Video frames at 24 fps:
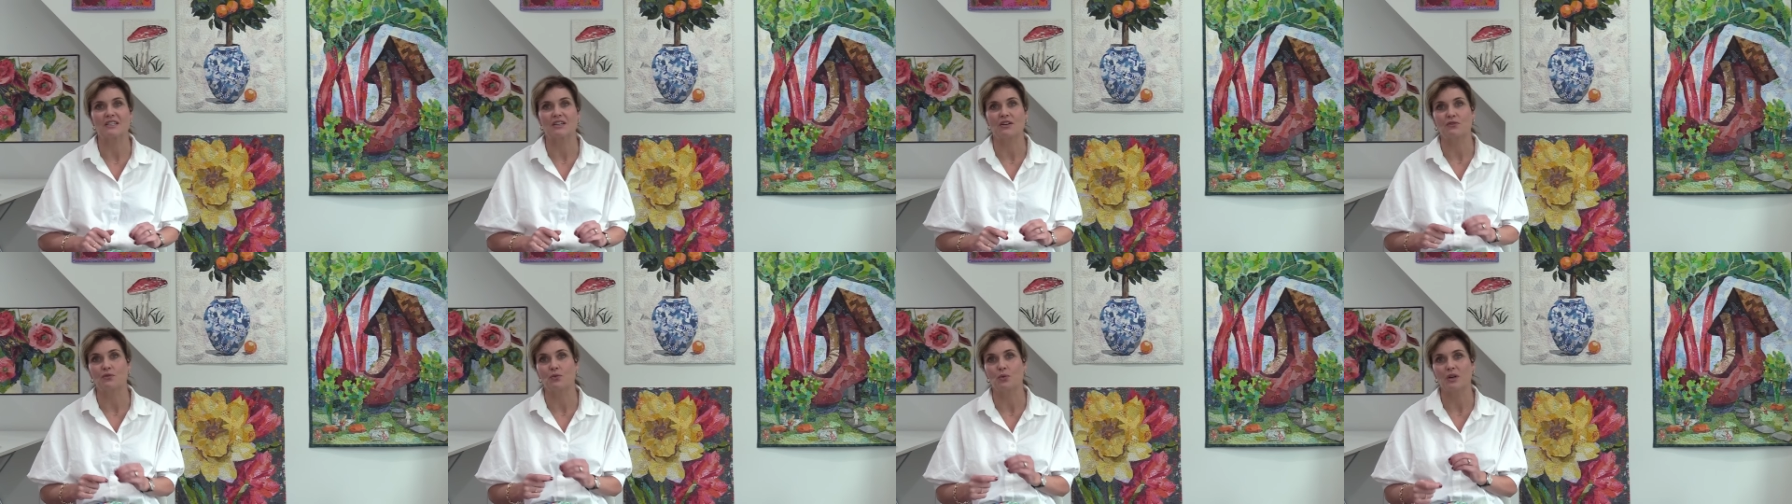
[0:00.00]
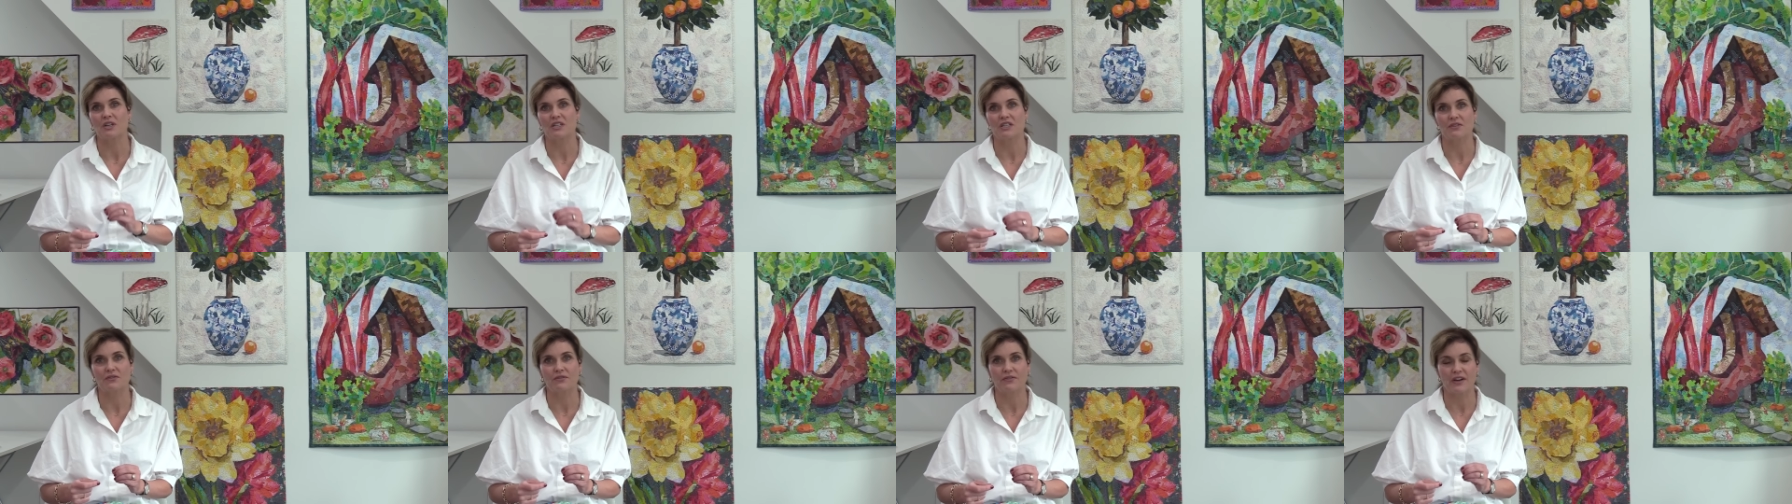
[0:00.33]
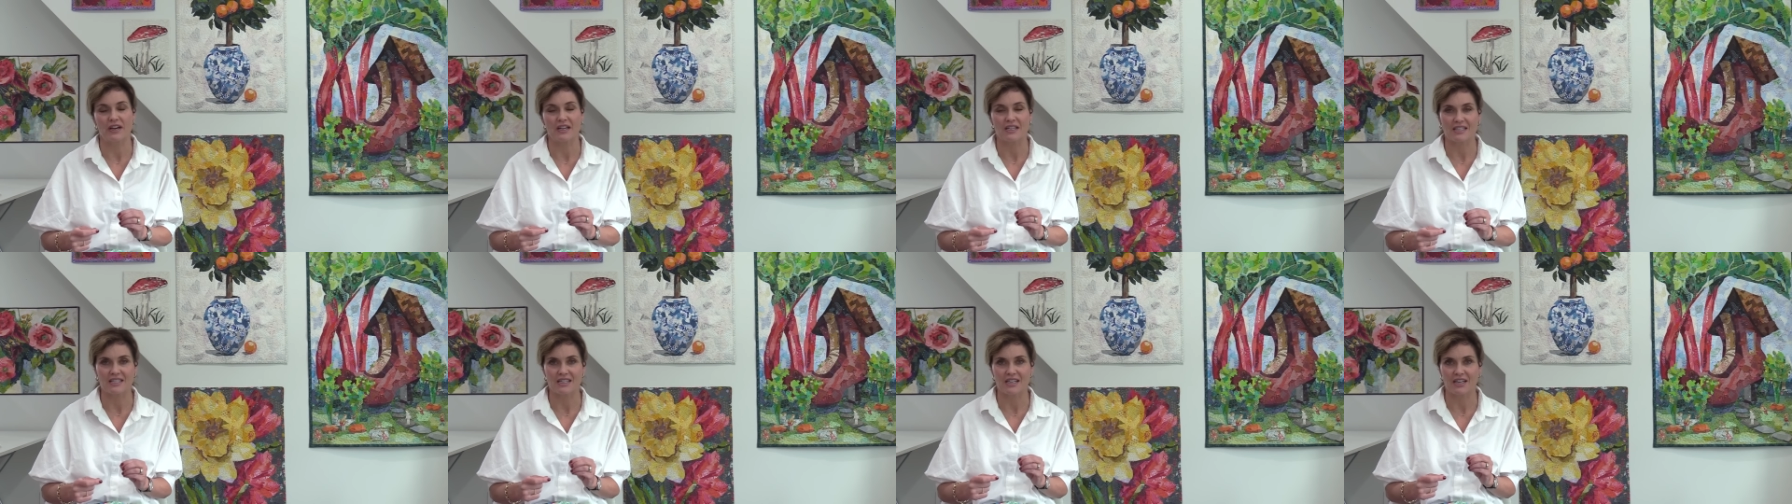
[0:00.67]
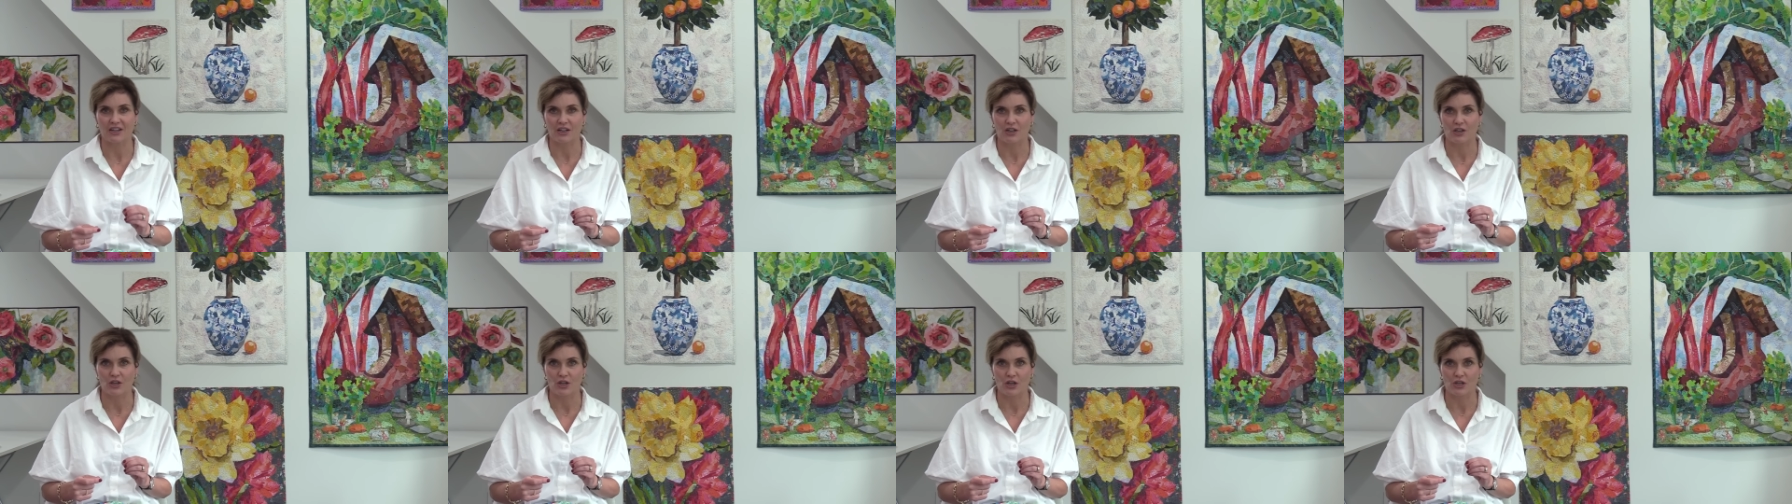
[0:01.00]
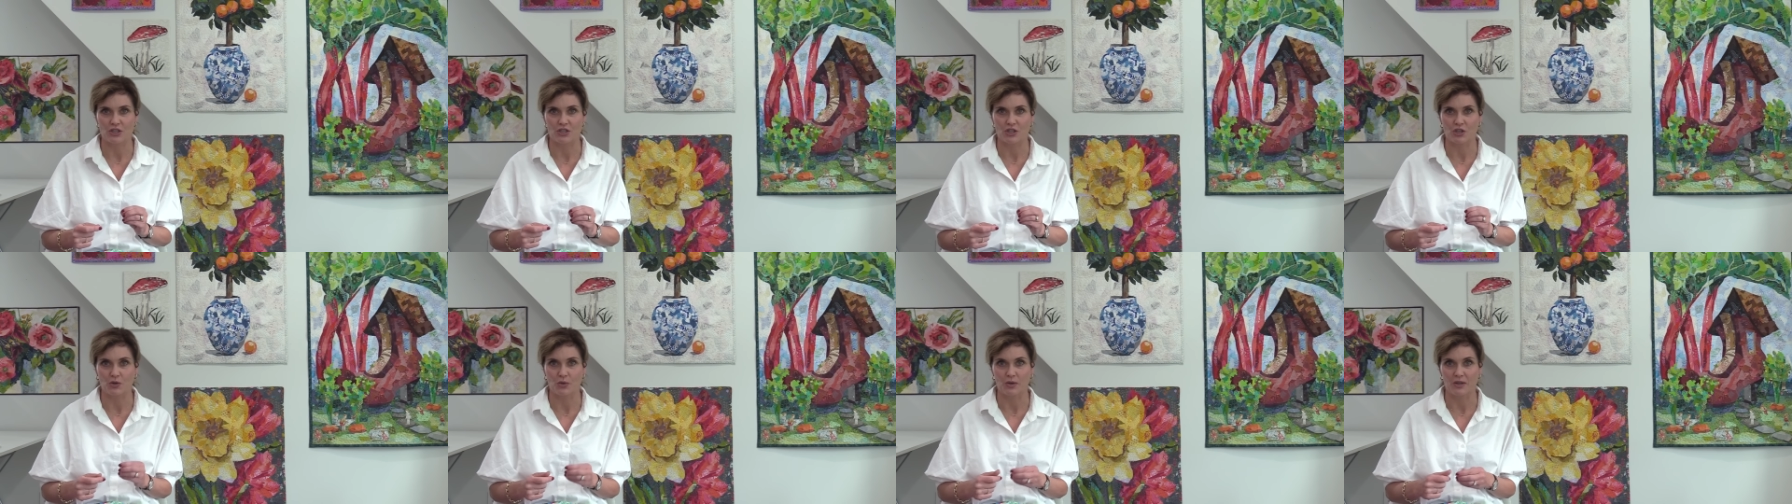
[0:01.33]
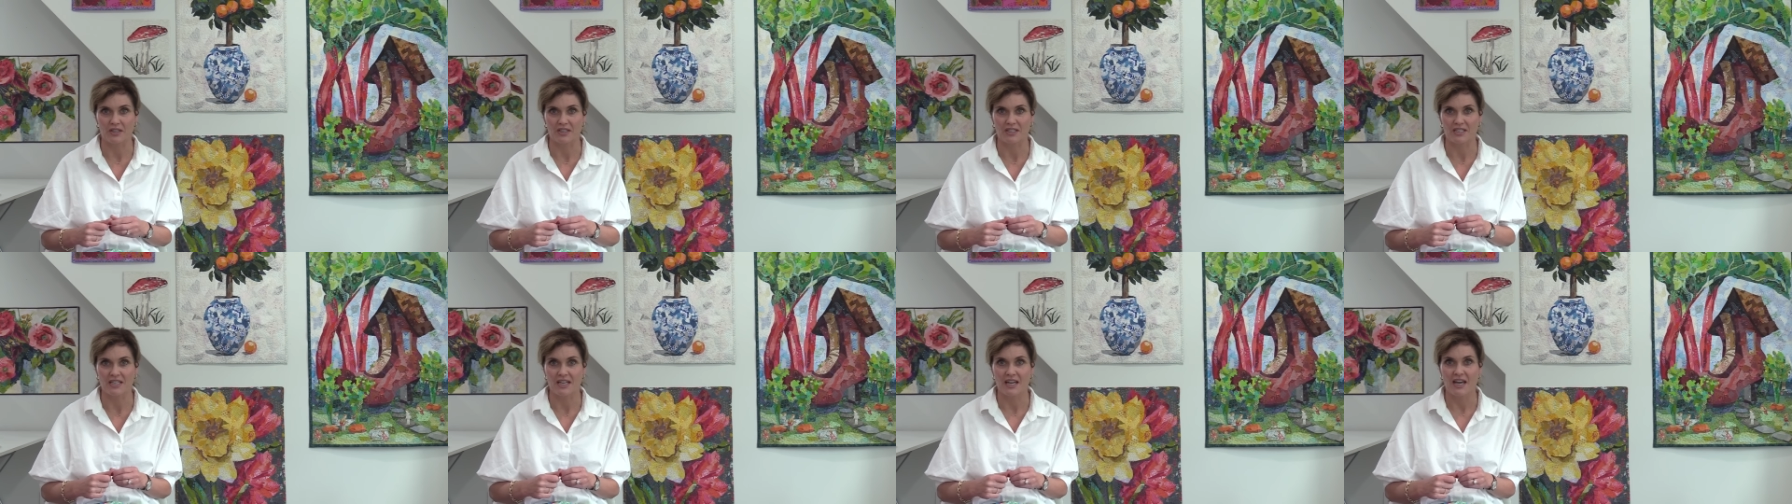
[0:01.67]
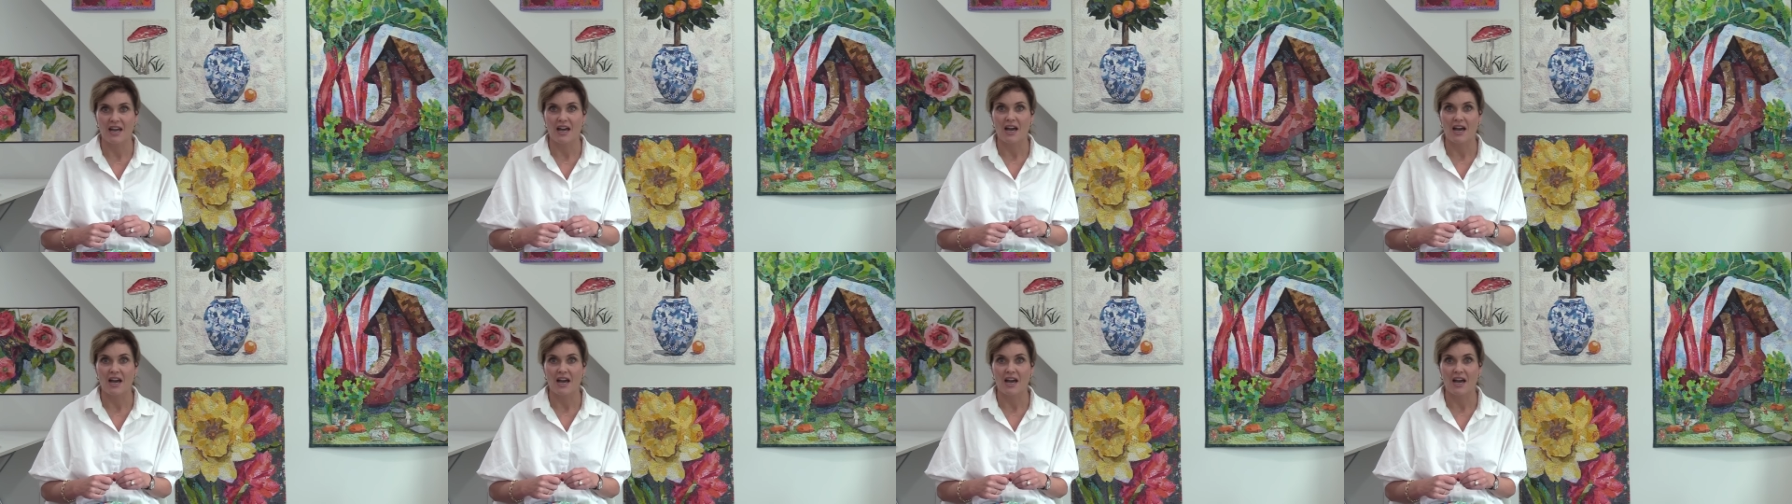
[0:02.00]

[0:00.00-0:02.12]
of what defines a collage quilt.